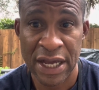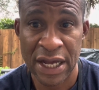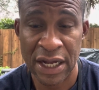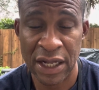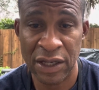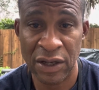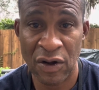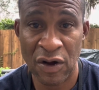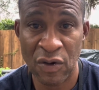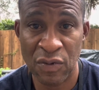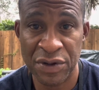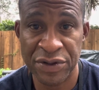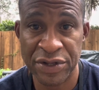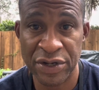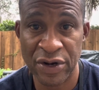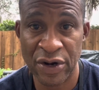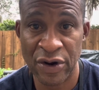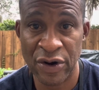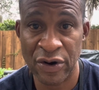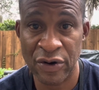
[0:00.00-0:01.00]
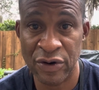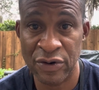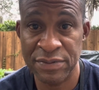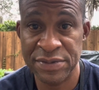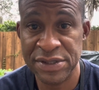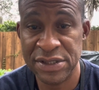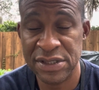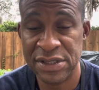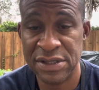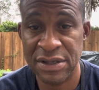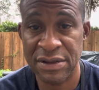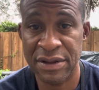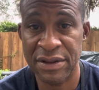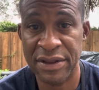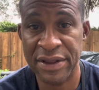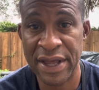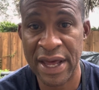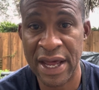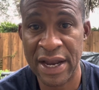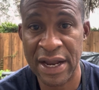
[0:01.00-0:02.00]
along with the herbs
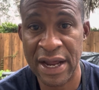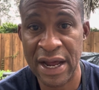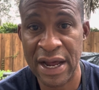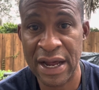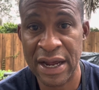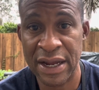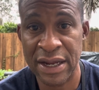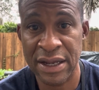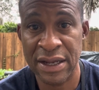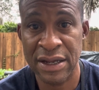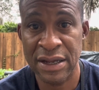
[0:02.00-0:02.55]
that I